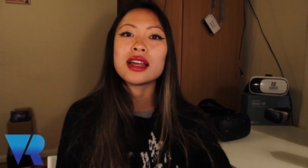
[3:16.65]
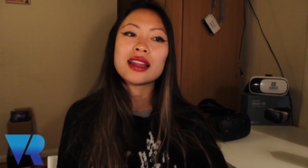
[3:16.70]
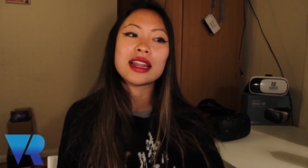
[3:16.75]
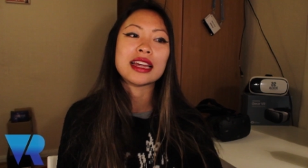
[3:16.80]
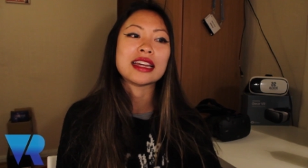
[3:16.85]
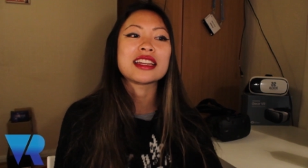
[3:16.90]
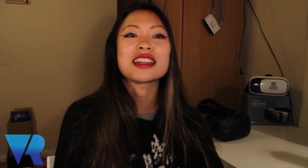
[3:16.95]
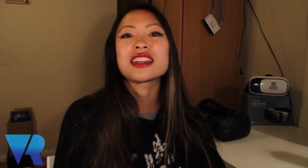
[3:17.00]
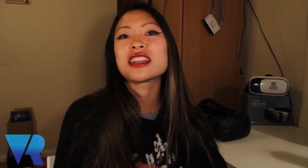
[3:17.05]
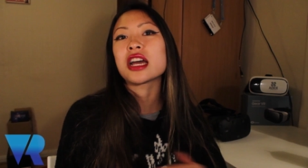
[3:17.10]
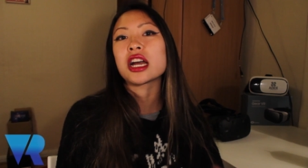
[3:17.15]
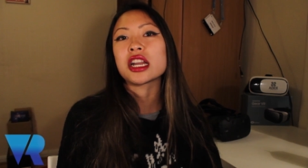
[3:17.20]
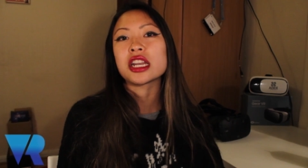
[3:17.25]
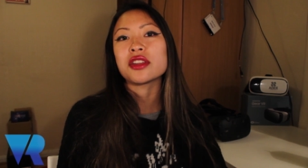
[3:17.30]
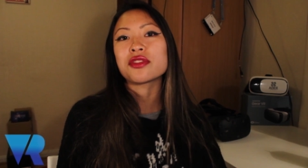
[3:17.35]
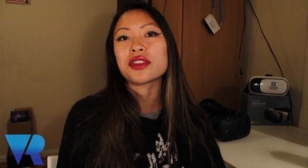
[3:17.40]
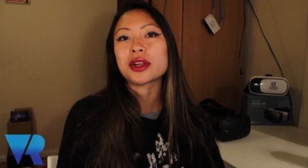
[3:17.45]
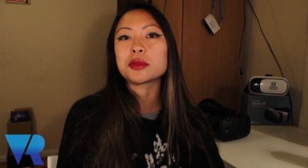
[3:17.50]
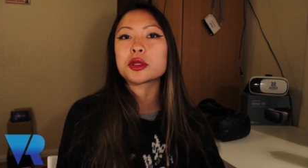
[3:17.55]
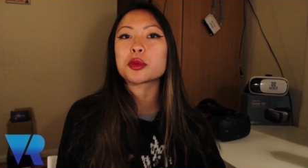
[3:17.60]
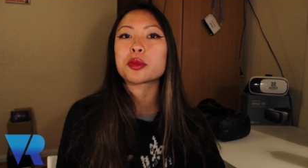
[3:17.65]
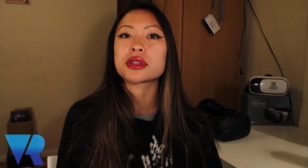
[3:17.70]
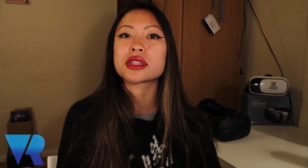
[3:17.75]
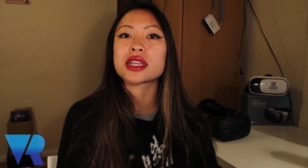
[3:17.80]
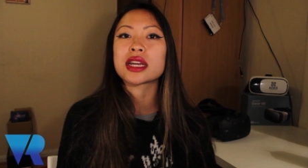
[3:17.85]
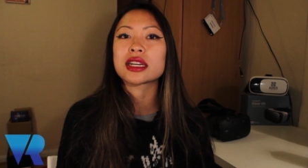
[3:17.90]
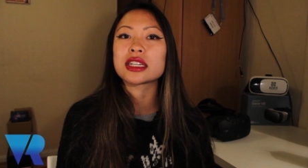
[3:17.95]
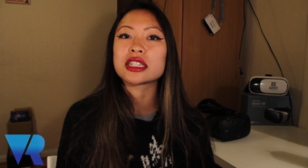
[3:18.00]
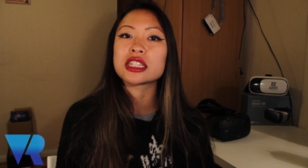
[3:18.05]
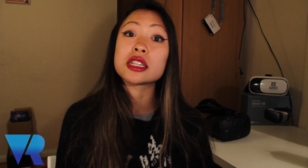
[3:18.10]
like ninety frames per
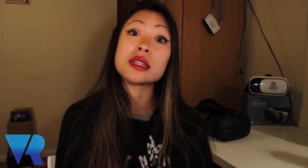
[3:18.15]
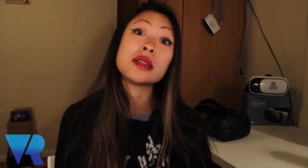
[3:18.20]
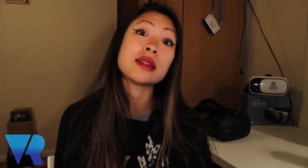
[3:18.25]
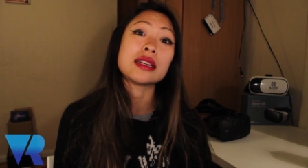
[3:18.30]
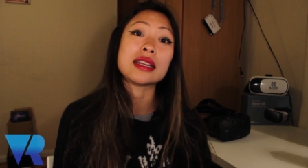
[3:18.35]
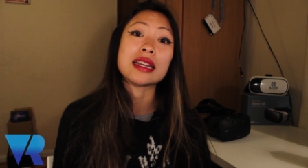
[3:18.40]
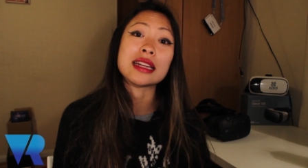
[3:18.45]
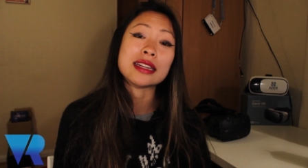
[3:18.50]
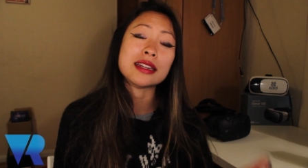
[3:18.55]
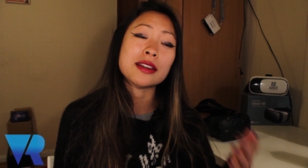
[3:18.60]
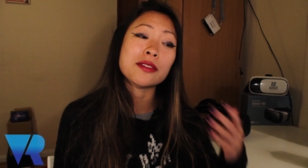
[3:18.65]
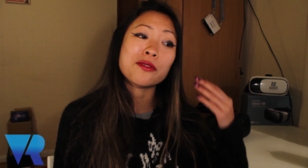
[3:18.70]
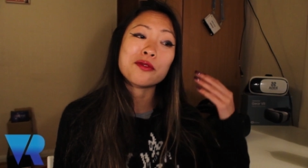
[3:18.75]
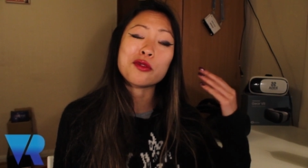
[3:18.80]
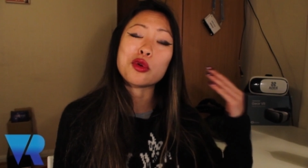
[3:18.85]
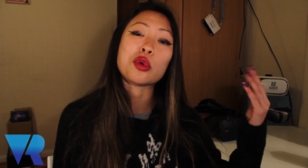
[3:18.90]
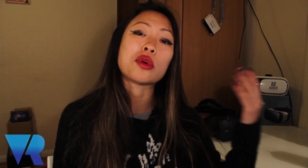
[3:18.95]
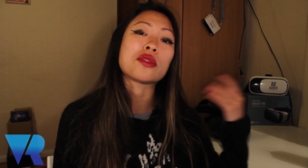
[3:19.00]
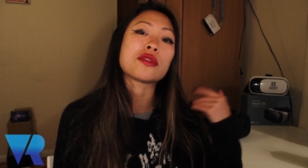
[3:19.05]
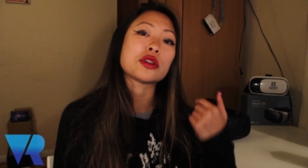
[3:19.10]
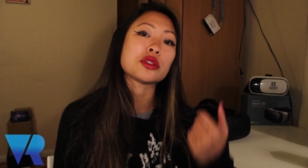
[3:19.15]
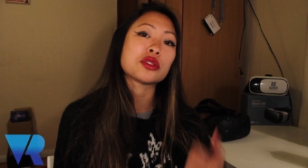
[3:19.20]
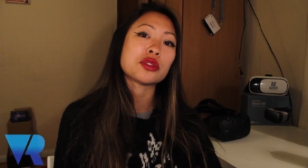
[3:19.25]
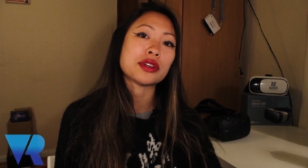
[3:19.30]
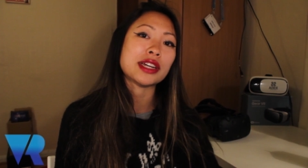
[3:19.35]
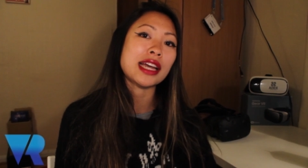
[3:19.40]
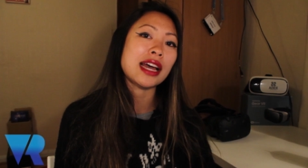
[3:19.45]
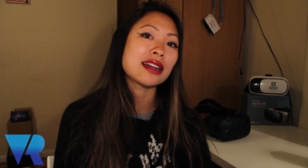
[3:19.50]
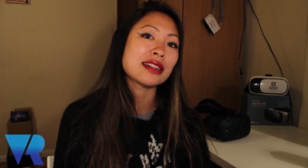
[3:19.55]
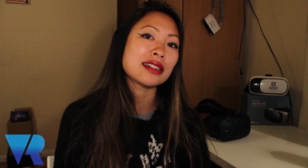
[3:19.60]
second, like for virtual
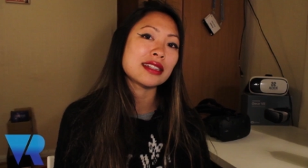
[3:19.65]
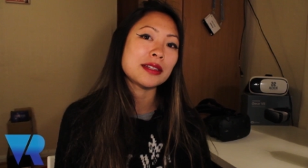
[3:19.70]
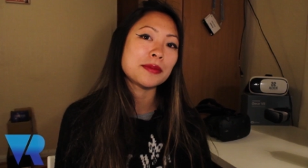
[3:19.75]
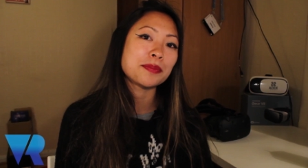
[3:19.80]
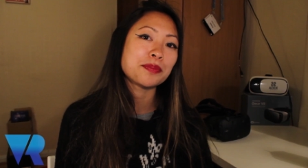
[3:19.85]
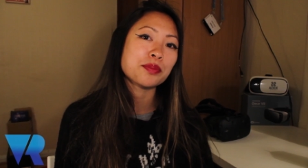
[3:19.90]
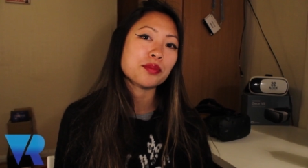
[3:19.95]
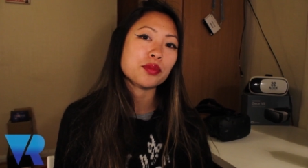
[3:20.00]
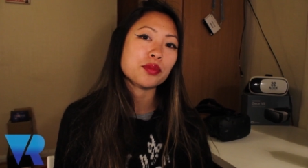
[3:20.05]
reality,